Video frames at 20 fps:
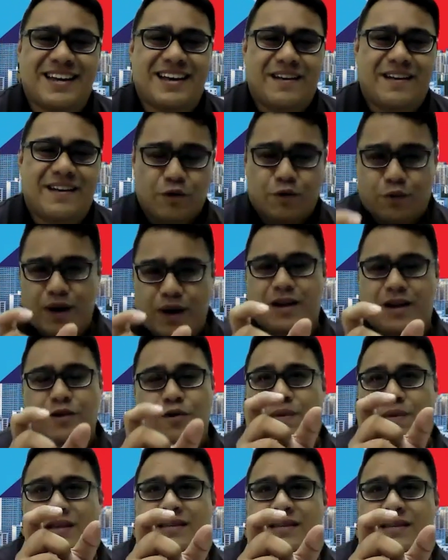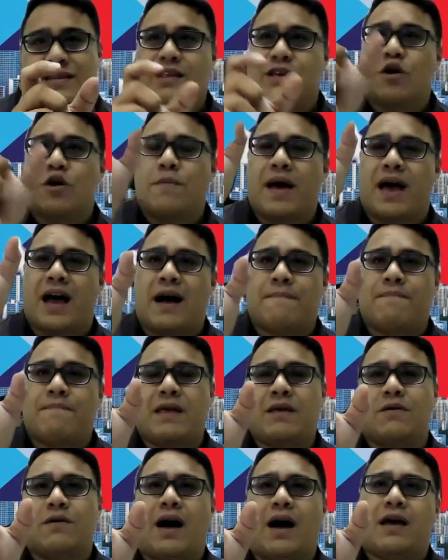You wait, you miss it, you go back up,
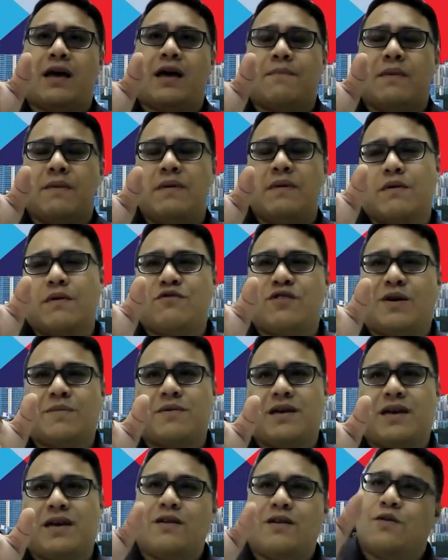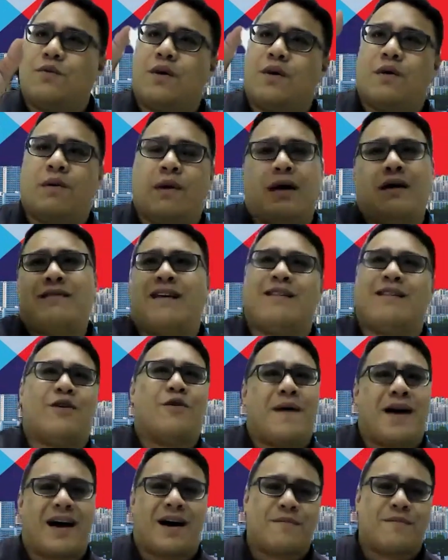then maybe it will drop again. You wait, suddenly go
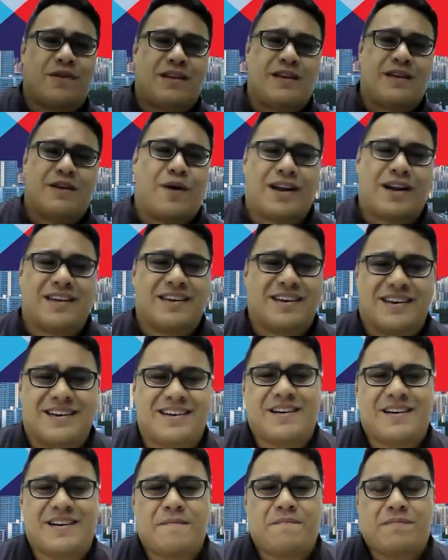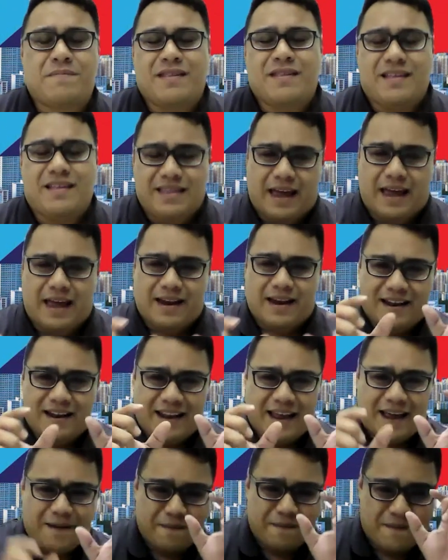back up already in 1 year.
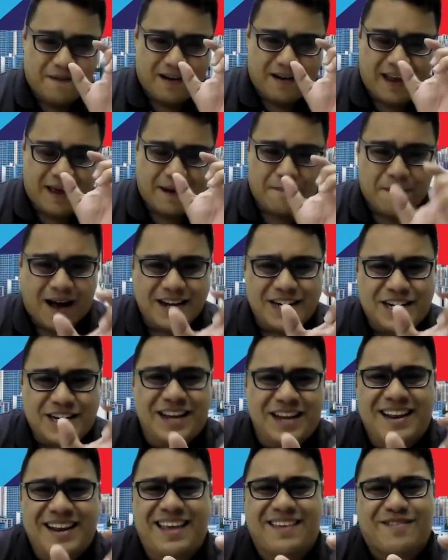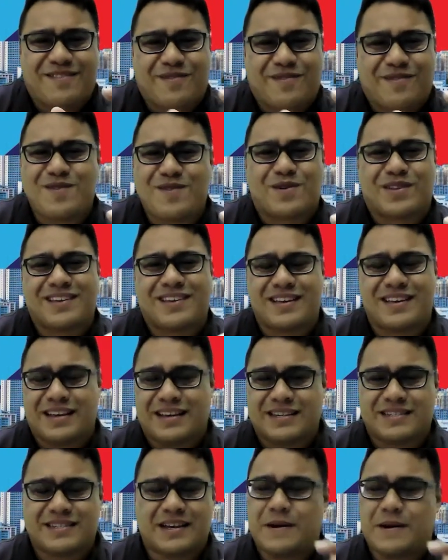That margin is 1 quarter
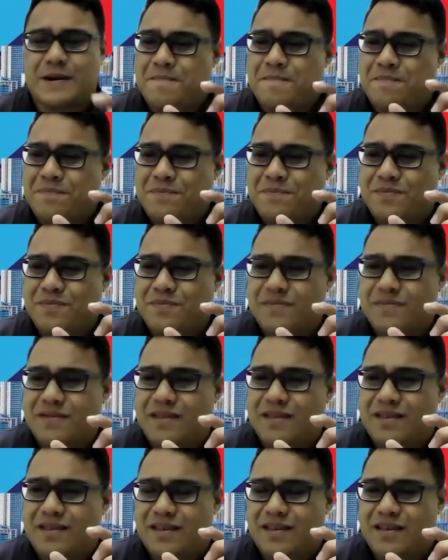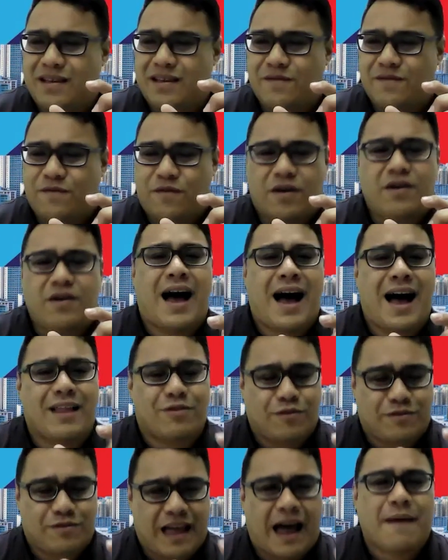is very hard
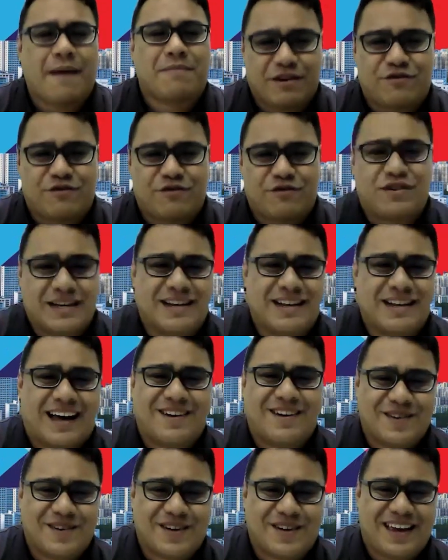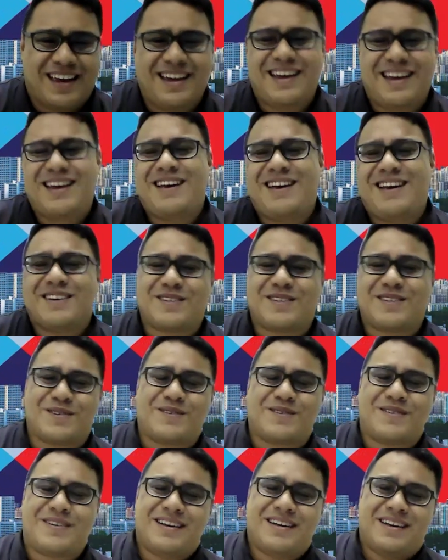to time the trigger, okay?
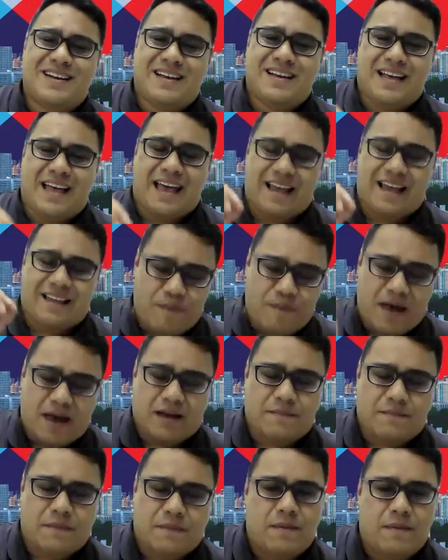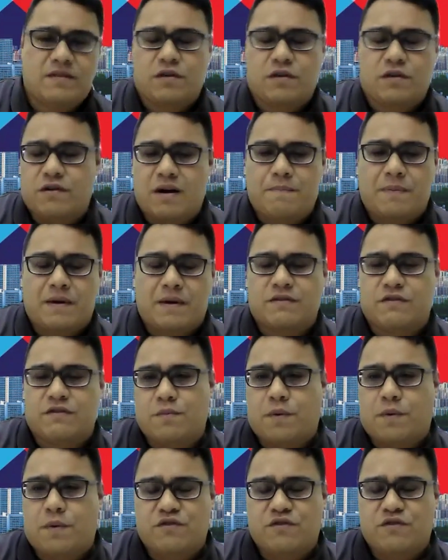So expect maybe SORA plus
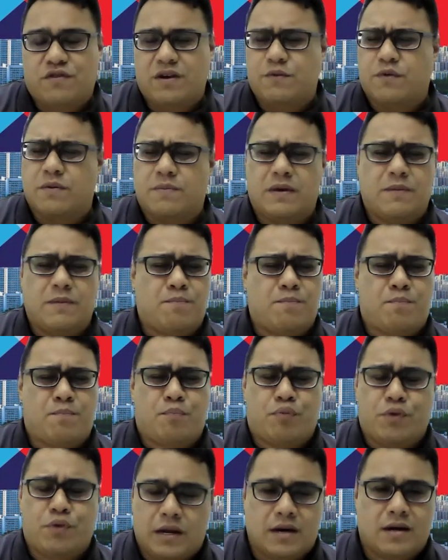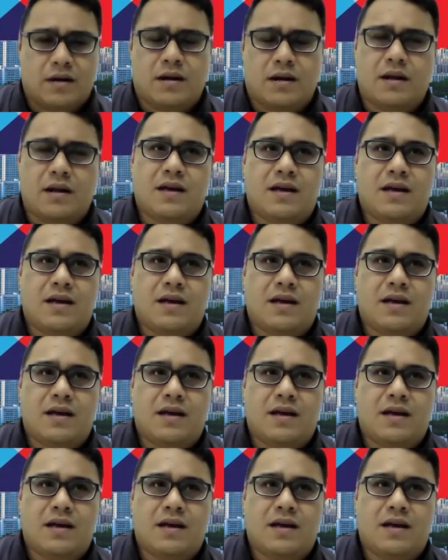0.3 will be brilliant.